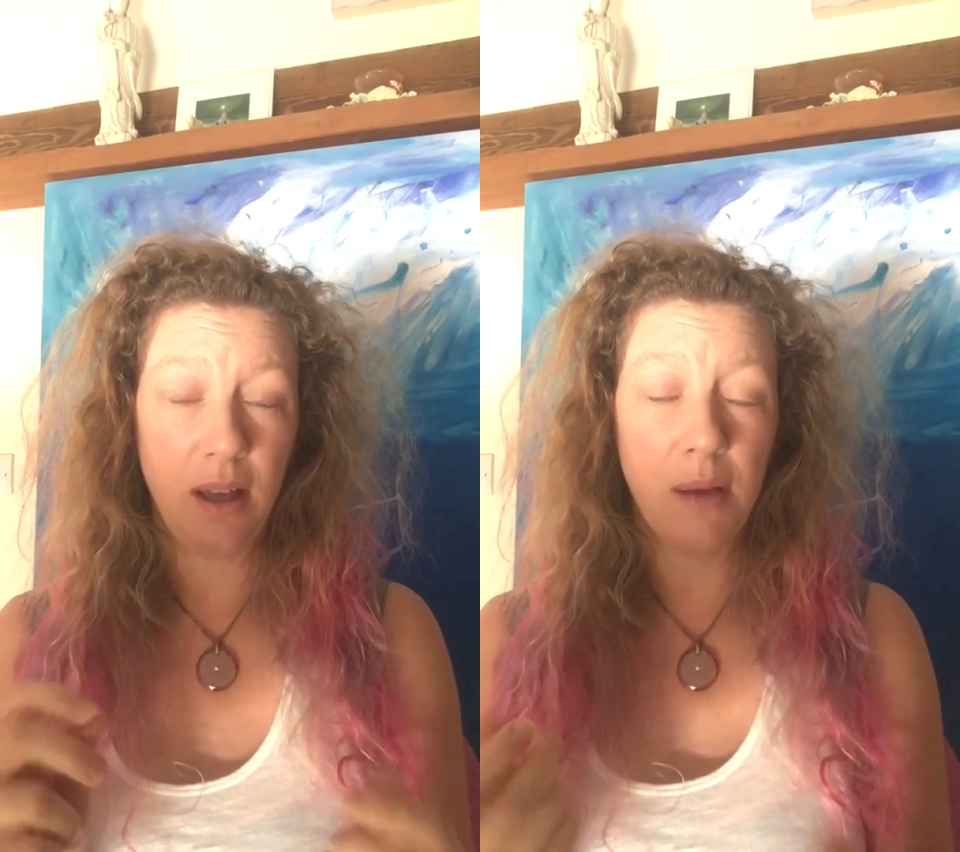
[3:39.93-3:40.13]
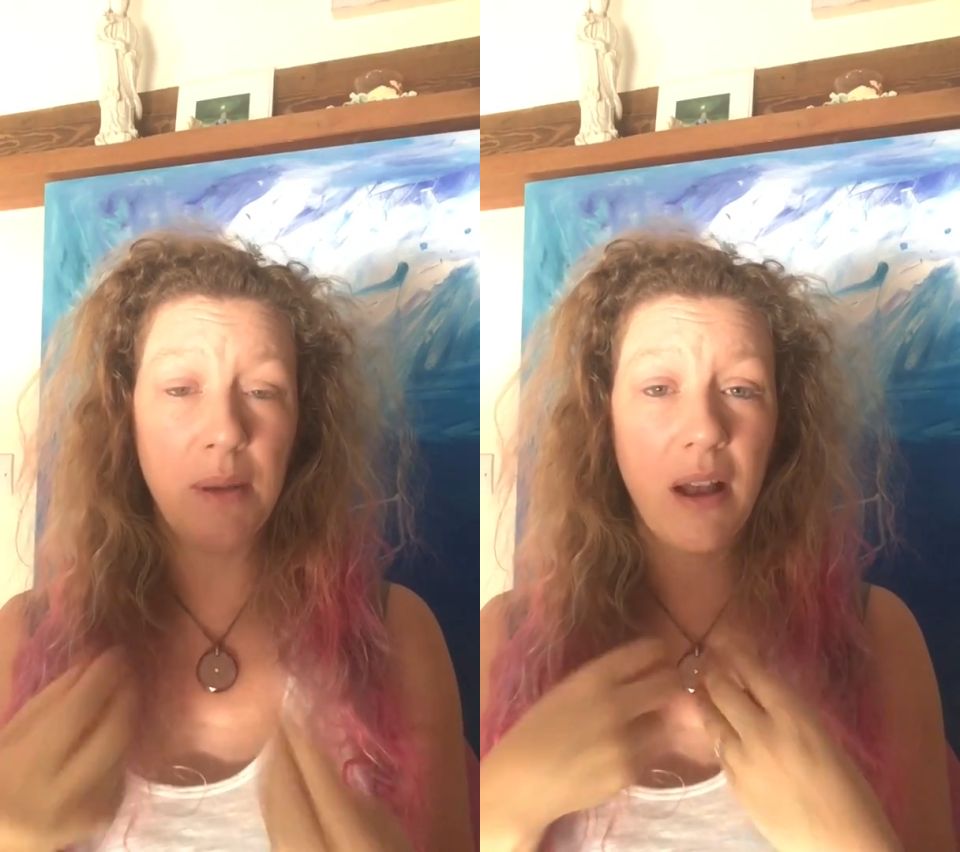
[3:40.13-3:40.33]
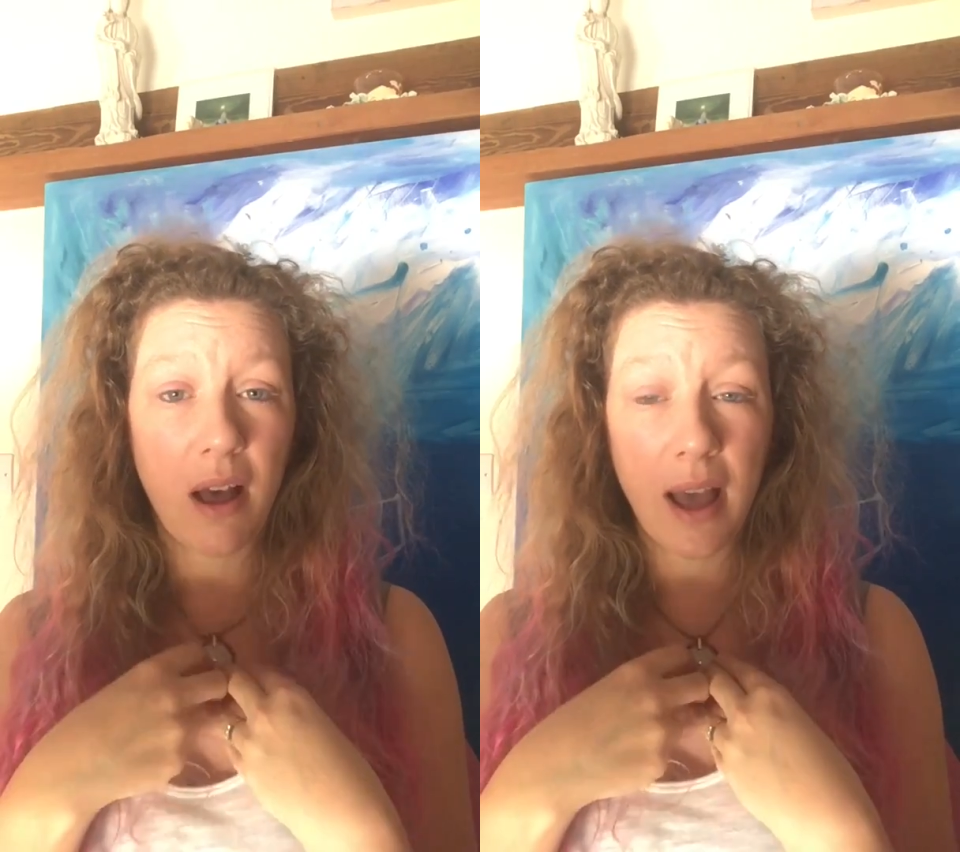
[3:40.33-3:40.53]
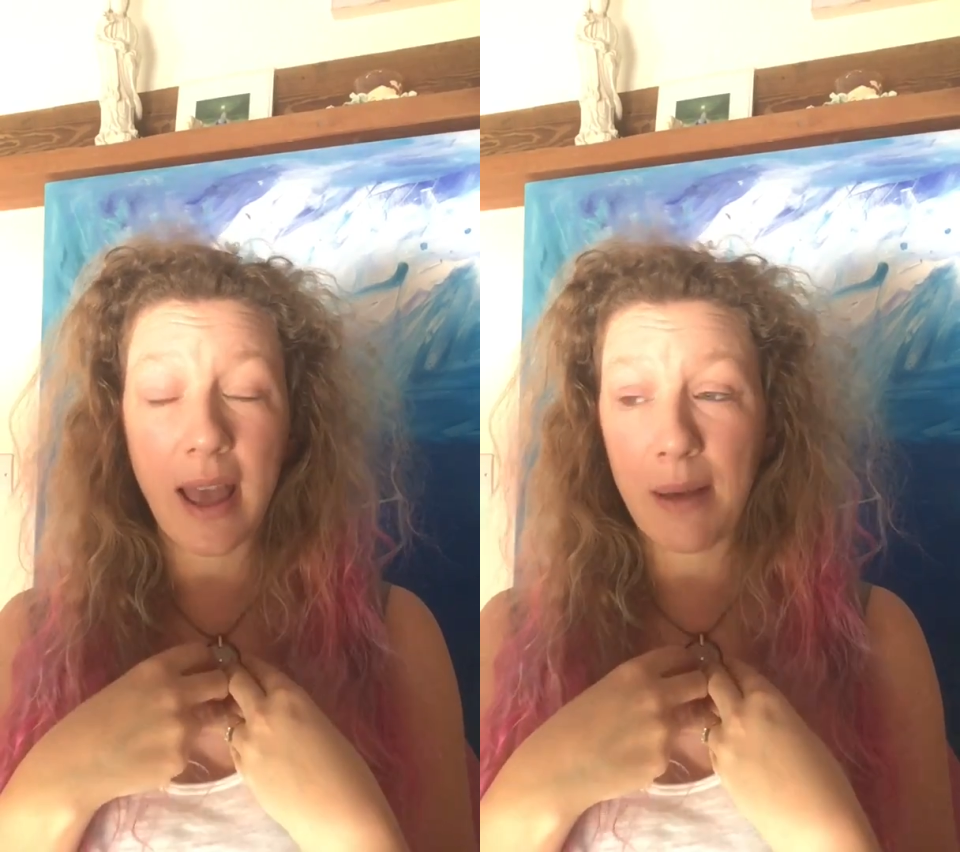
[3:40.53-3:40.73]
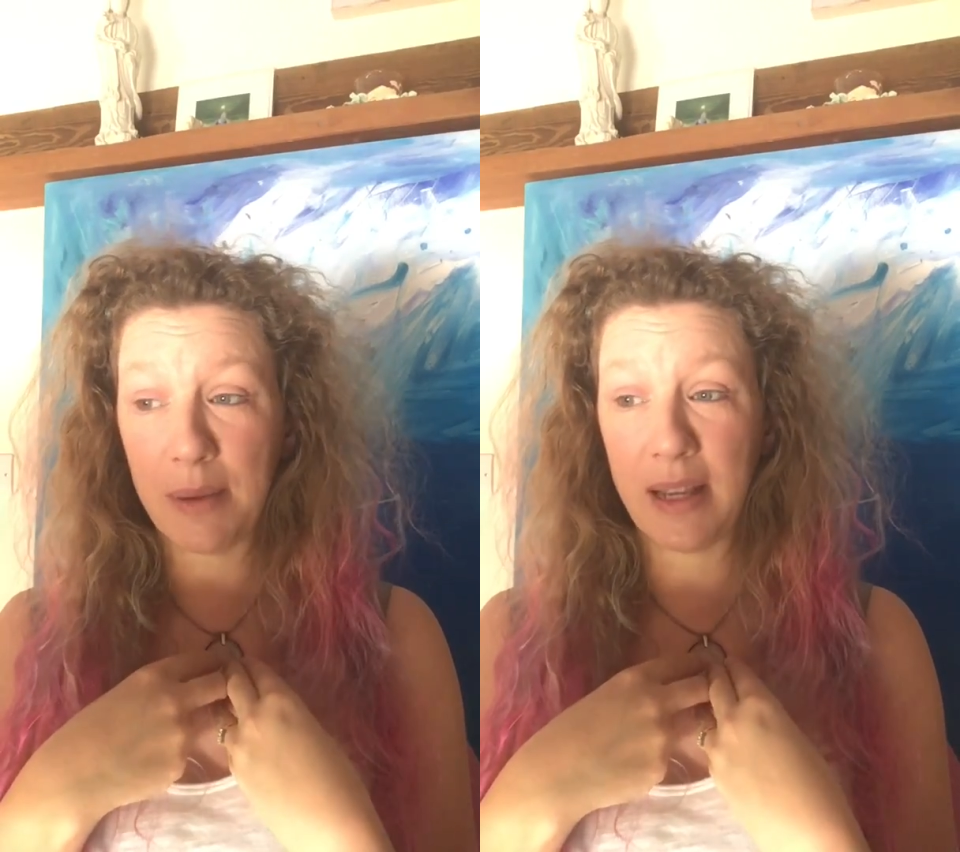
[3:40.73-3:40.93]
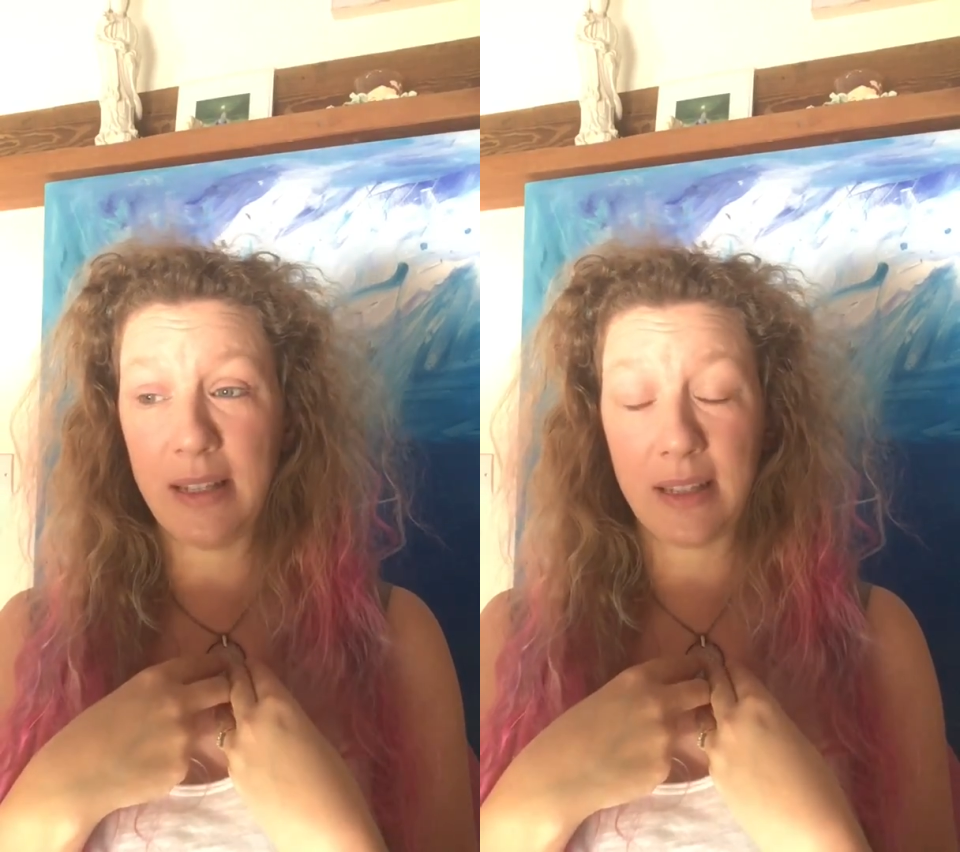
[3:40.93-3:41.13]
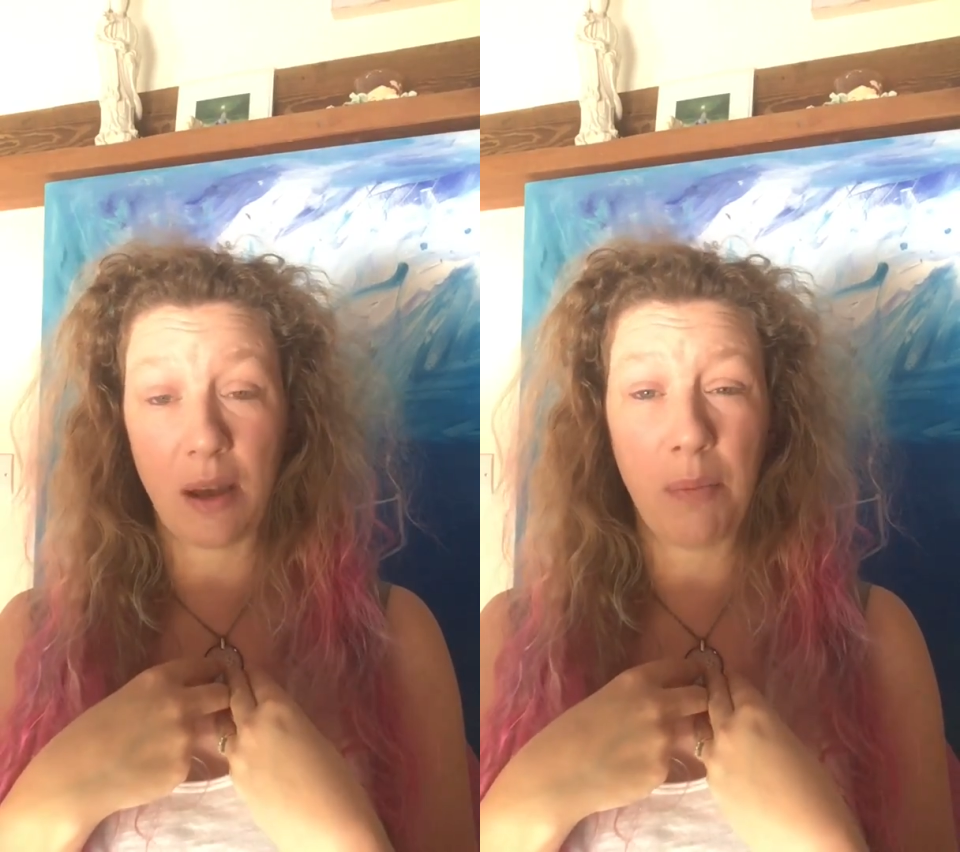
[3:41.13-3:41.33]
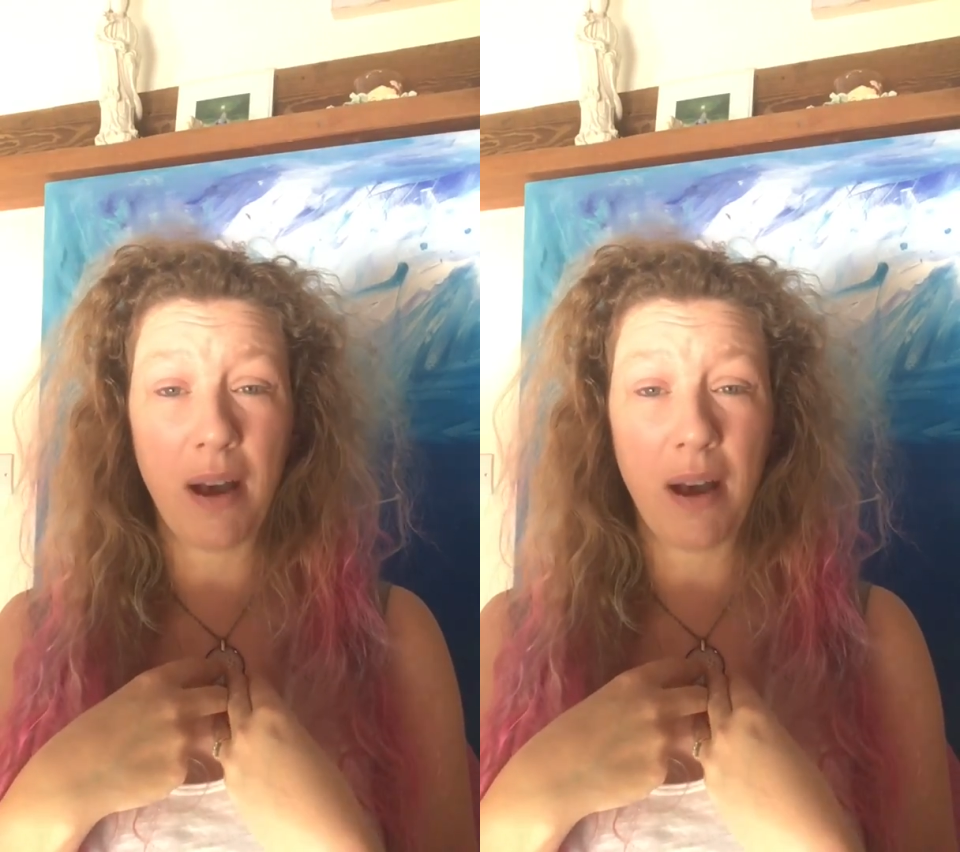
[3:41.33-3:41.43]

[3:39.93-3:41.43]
I mean, I am an indigo,